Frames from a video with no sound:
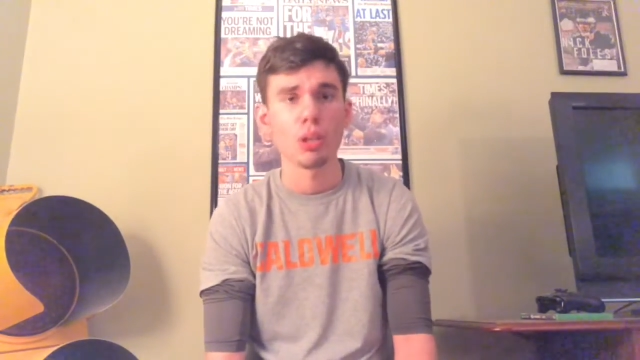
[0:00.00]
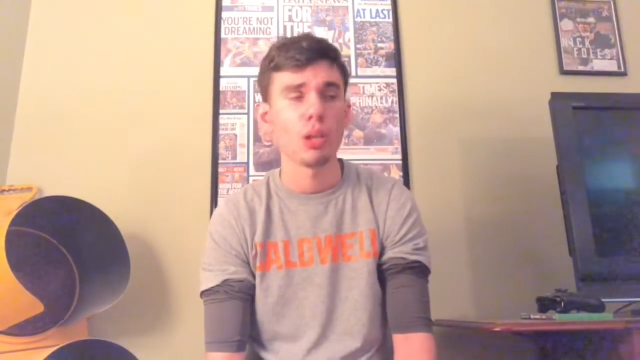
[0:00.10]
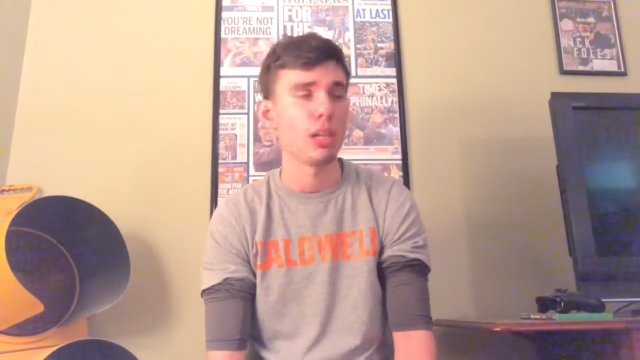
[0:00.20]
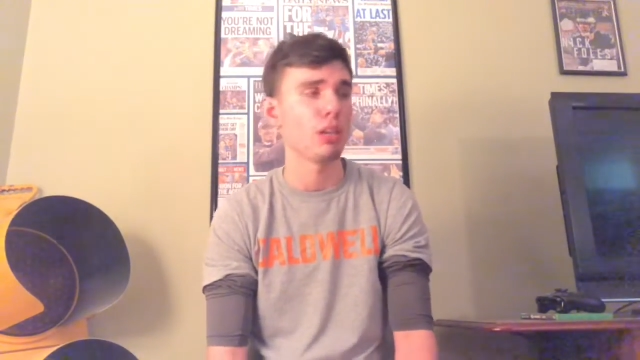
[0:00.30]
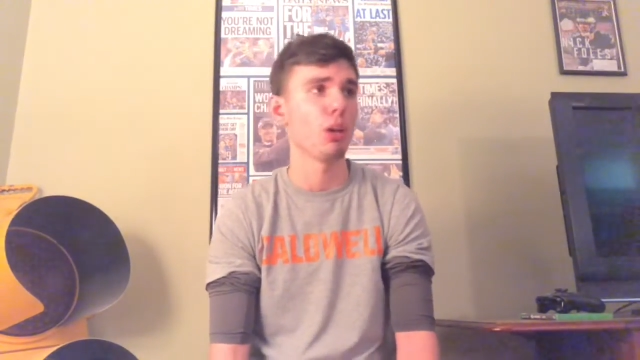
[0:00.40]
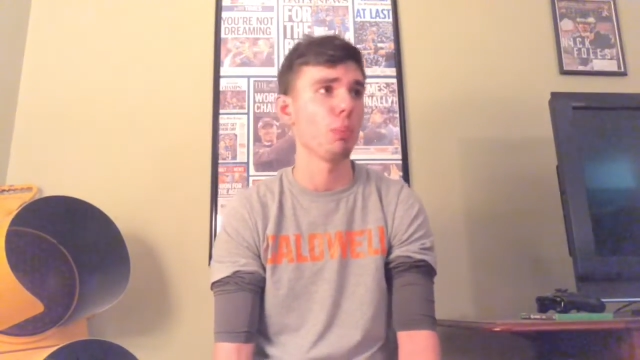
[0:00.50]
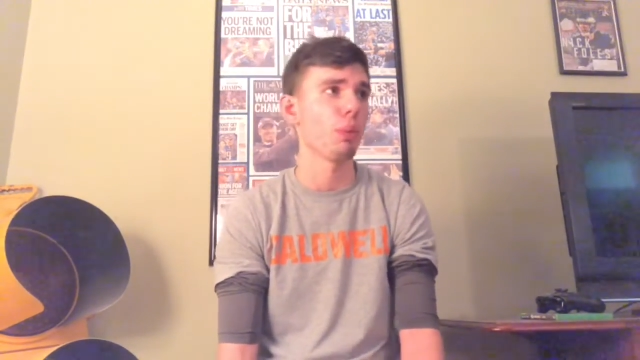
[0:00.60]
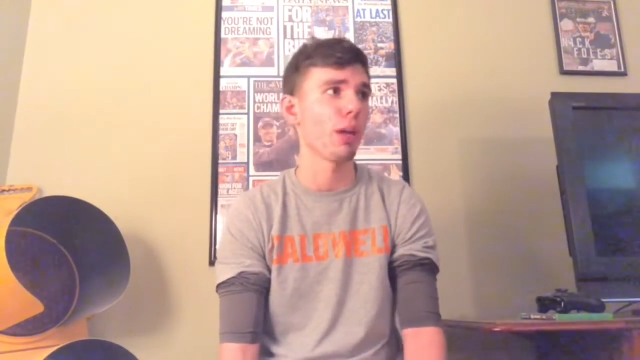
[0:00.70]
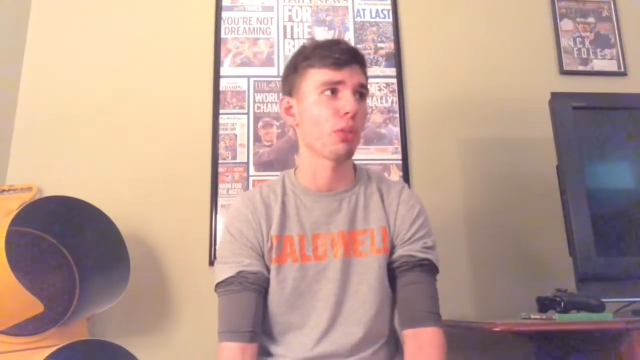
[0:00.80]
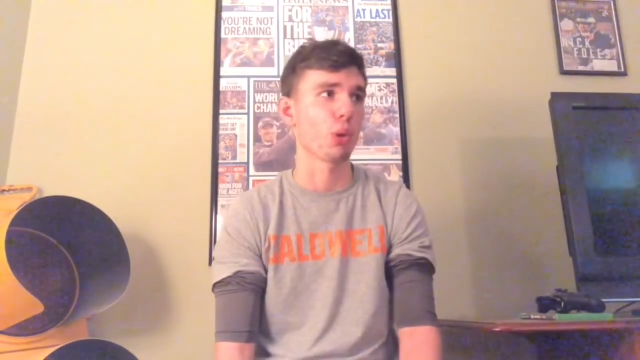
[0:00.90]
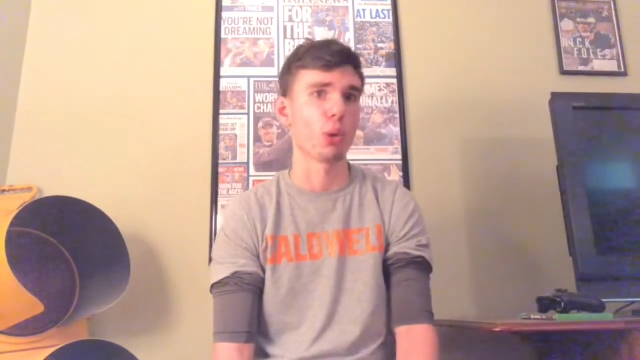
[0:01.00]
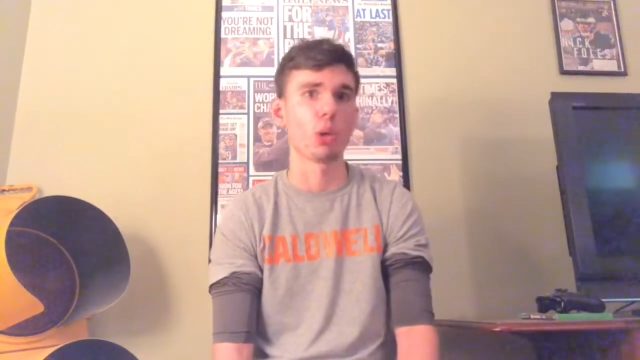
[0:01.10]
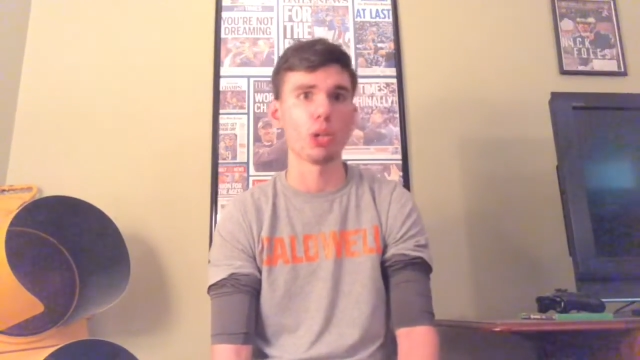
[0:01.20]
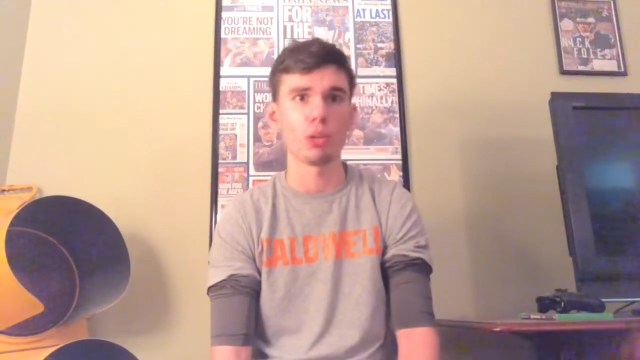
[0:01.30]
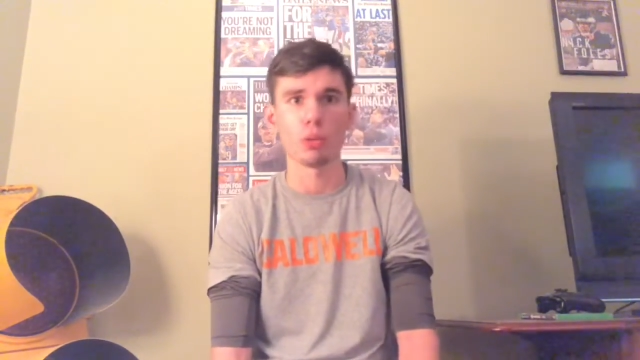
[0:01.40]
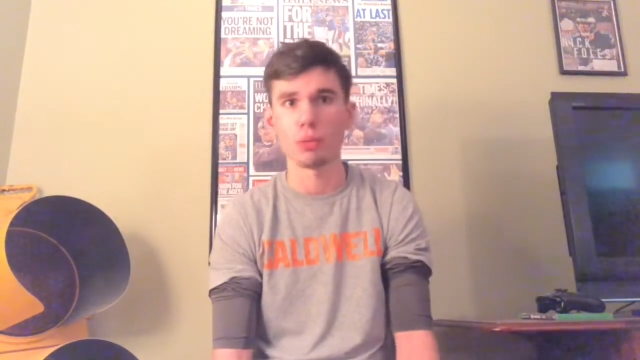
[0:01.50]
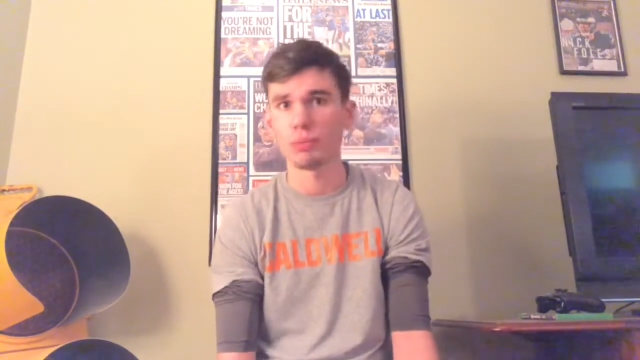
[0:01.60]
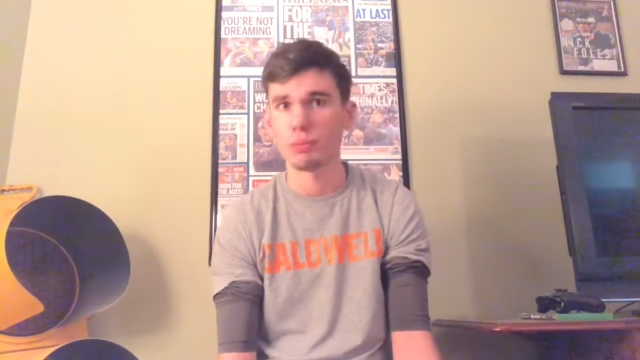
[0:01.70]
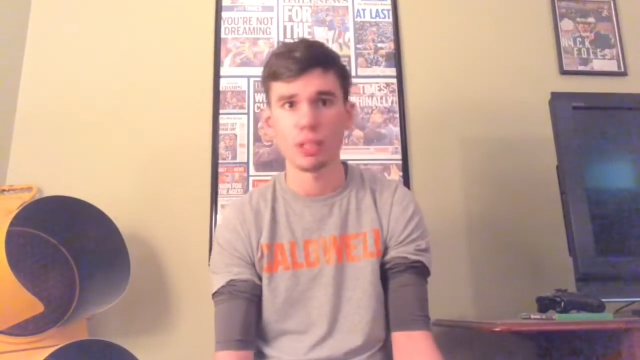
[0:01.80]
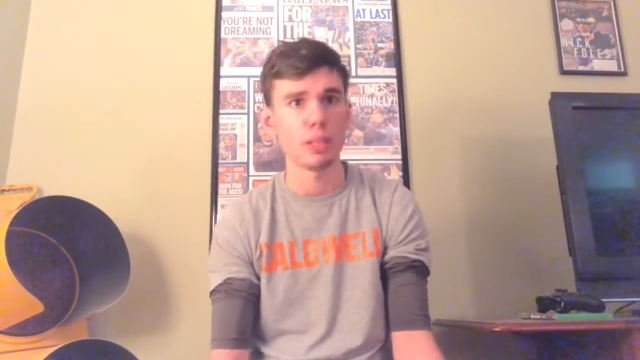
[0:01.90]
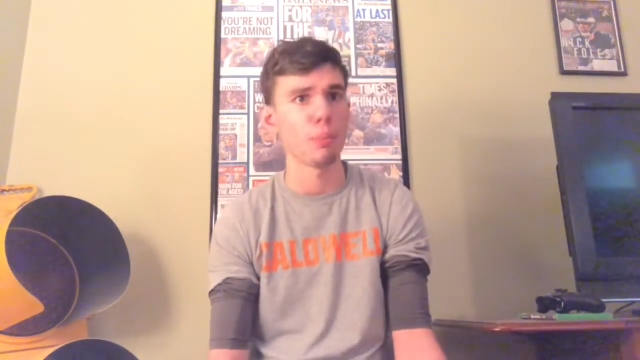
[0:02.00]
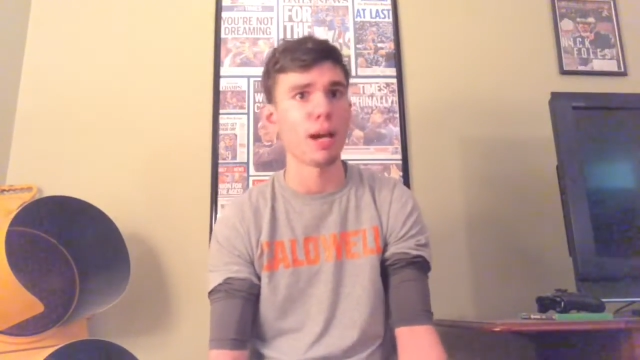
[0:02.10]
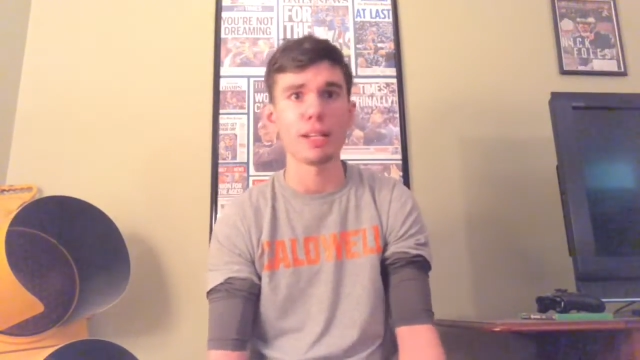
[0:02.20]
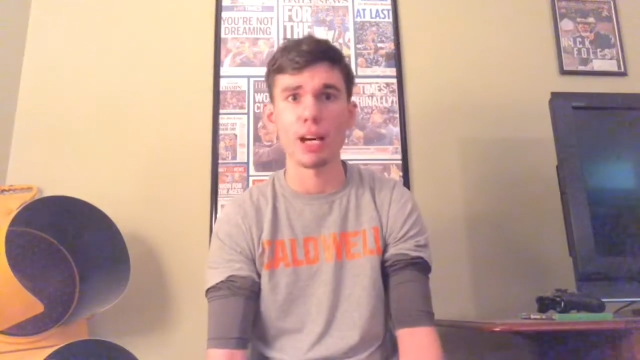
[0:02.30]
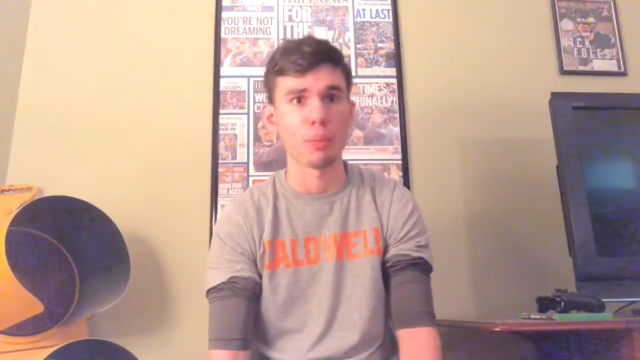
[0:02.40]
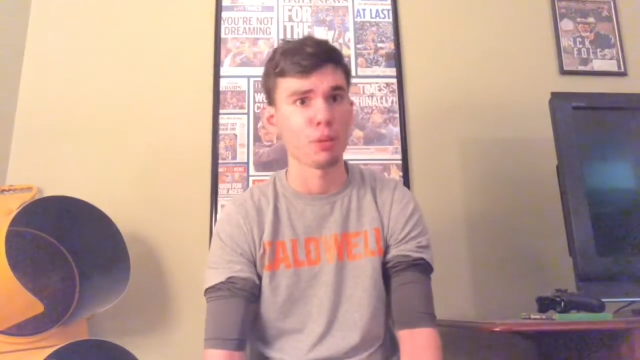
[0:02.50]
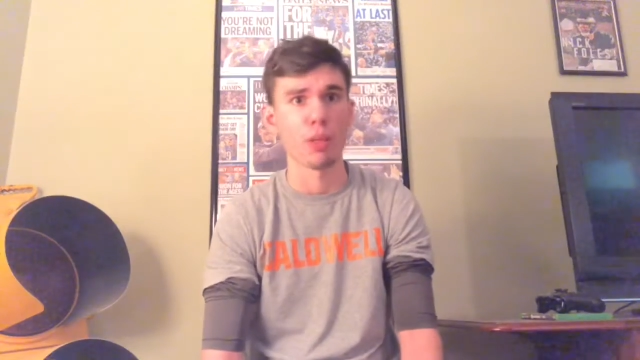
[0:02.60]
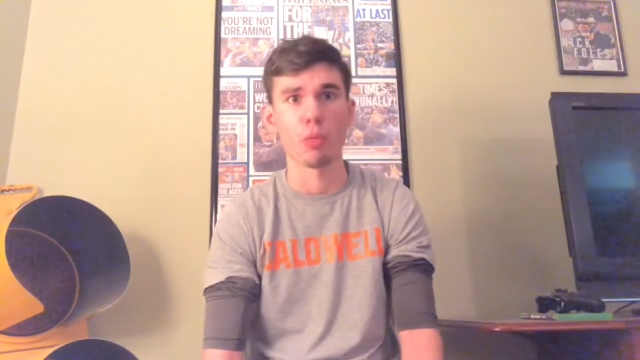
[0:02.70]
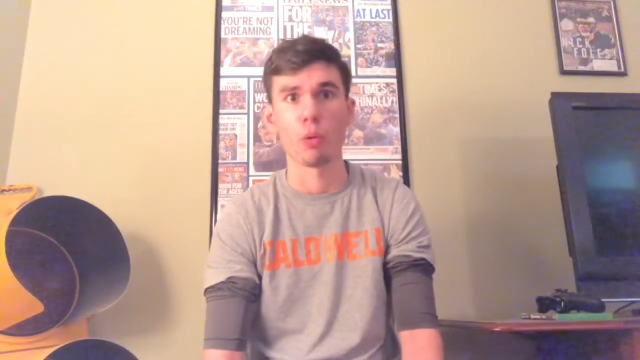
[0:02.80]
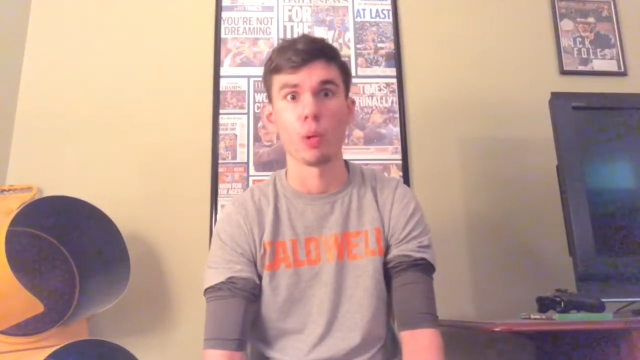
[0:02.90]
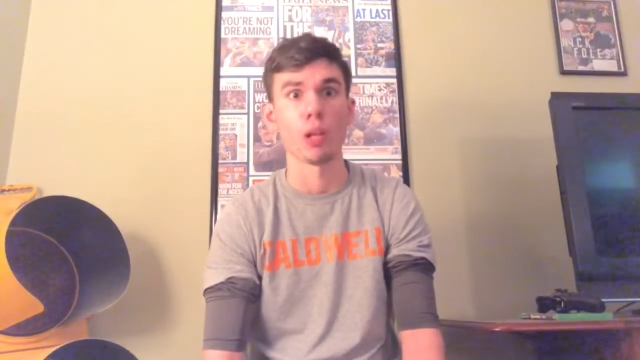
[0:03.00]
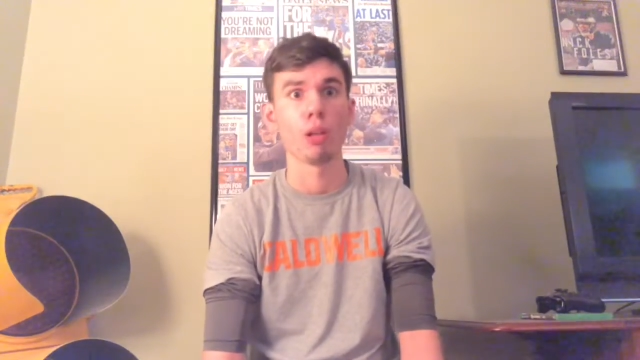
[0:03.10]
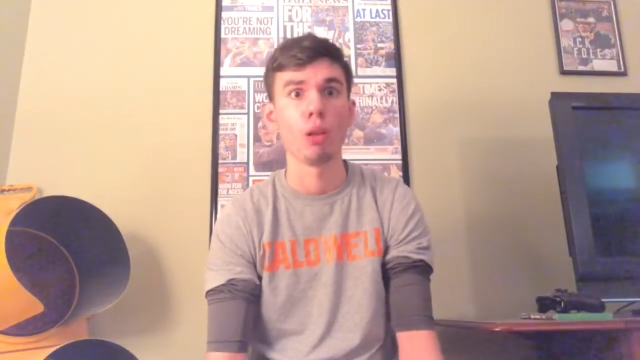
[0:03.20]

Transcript: He could play through it. He might not play through it.